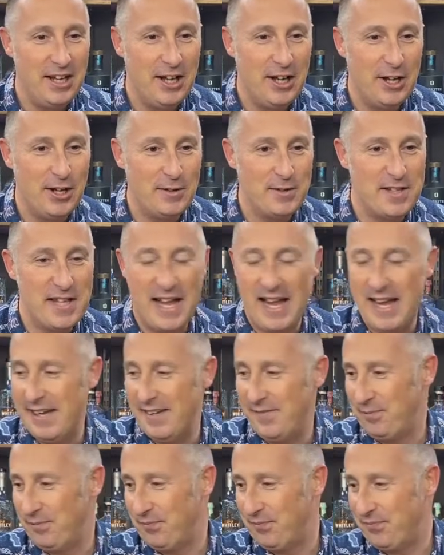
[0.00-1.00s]
Who's that?
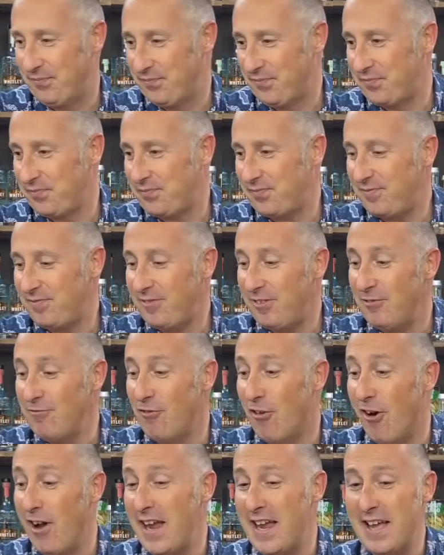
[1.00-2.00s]

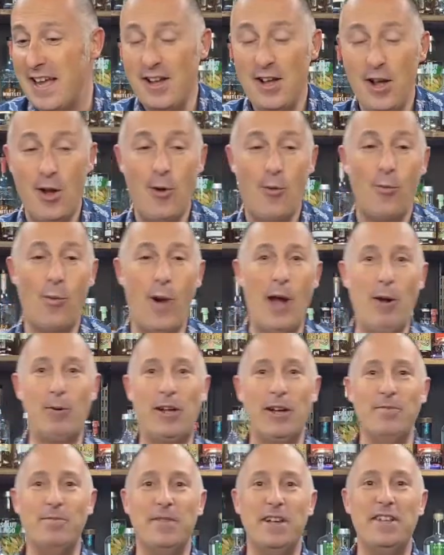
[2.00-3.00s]
Right.
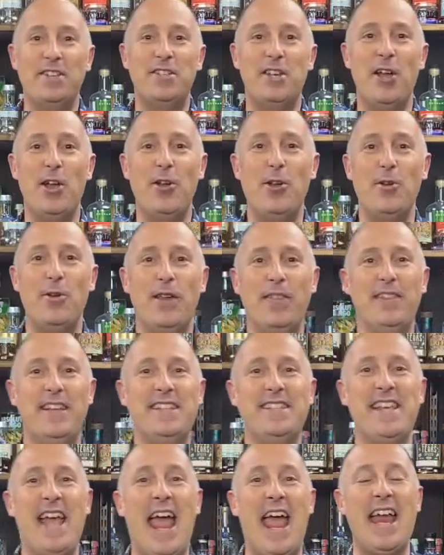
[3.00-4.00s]
Welcome to the
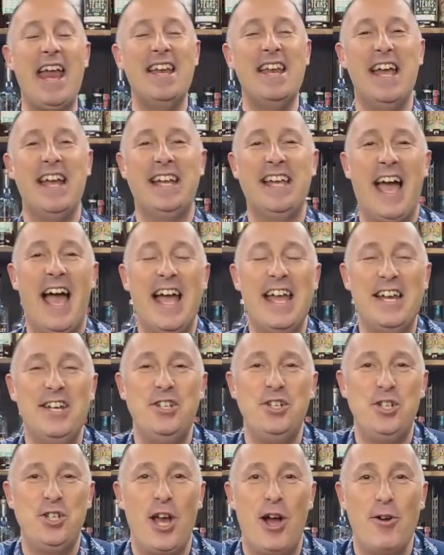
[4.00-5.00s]
10K
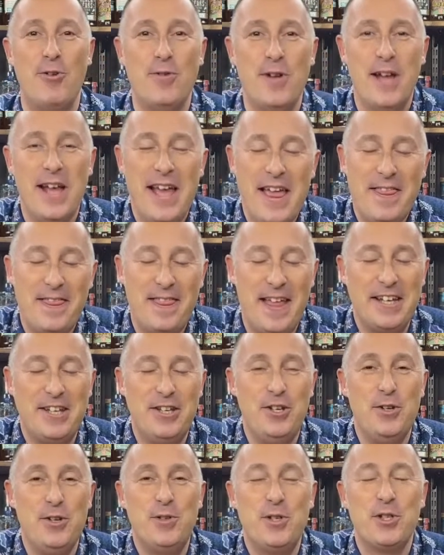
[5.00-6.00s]
show.
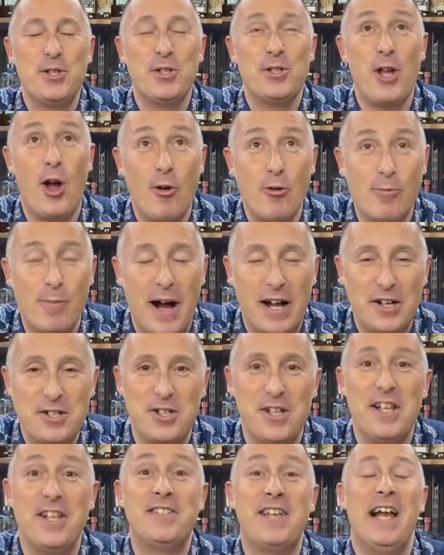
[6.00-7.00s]
Thank you so much.
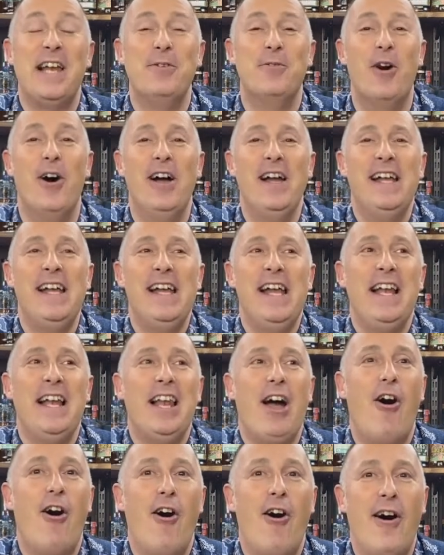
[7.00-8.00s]
I'll tell you what,
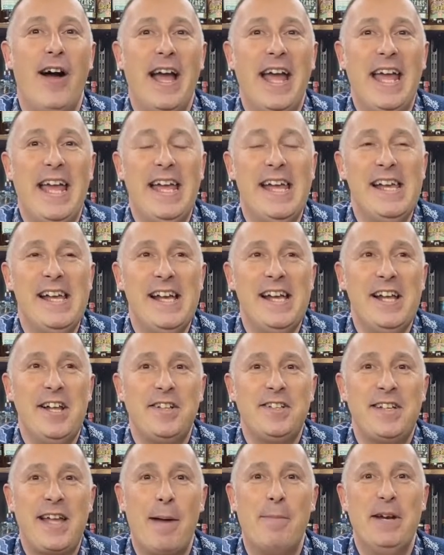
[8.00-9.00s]

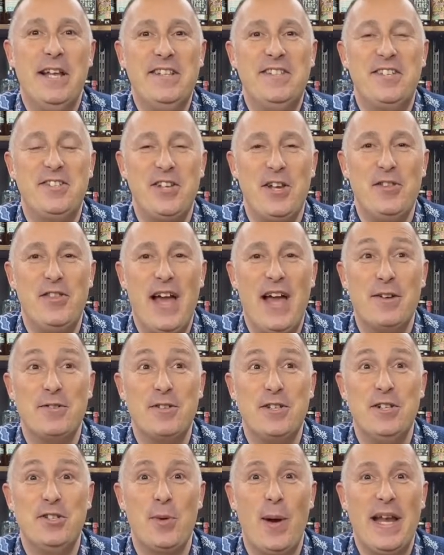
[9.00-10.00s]
coming into
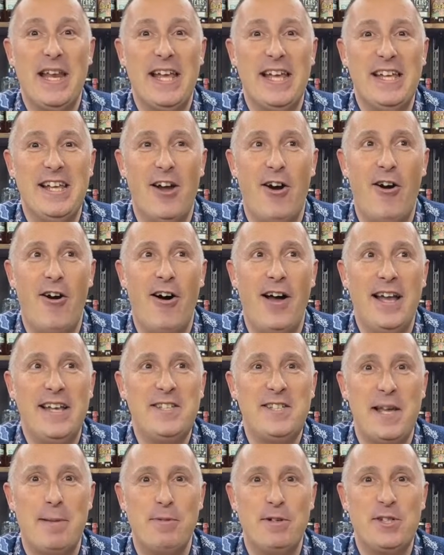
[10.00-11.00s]
2020, I
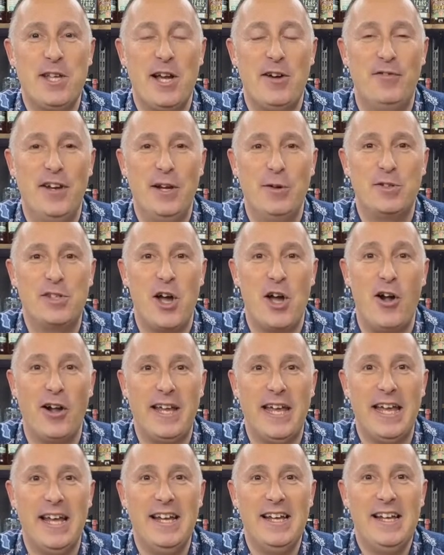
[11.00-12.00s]
set myself a little
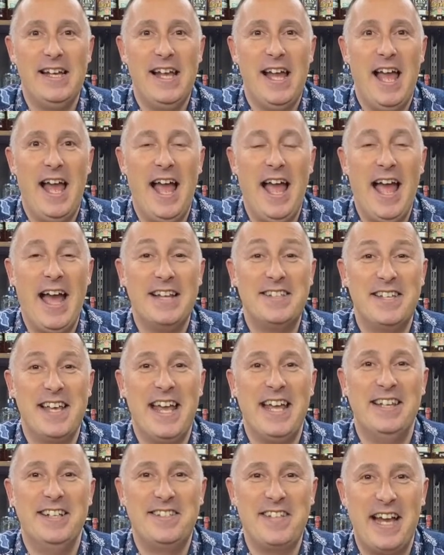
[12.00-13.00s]
target to
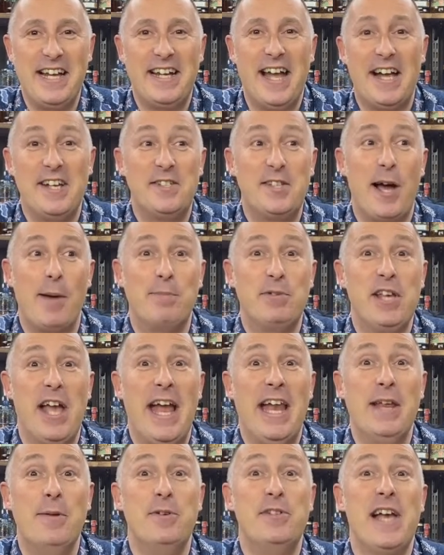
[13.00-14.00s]
hit the 10K subs,
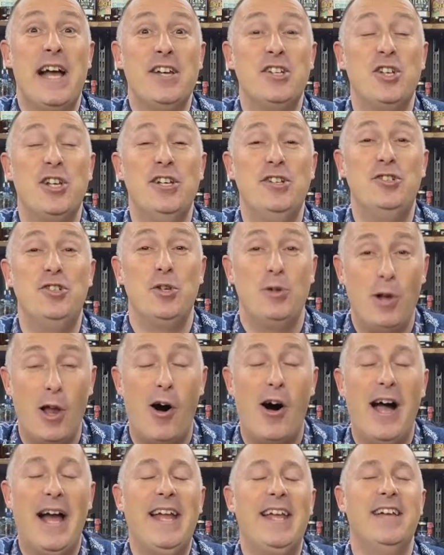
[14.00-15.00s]
and it was actually
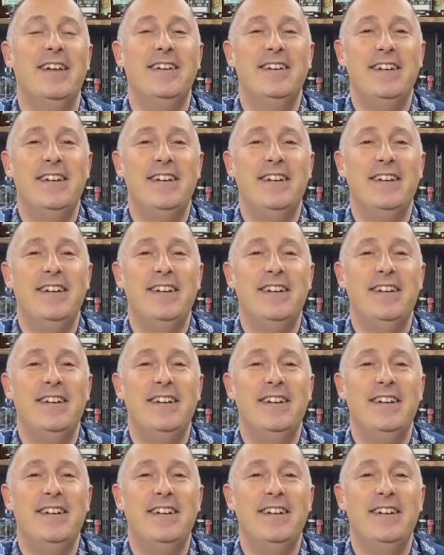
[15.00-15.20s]
July.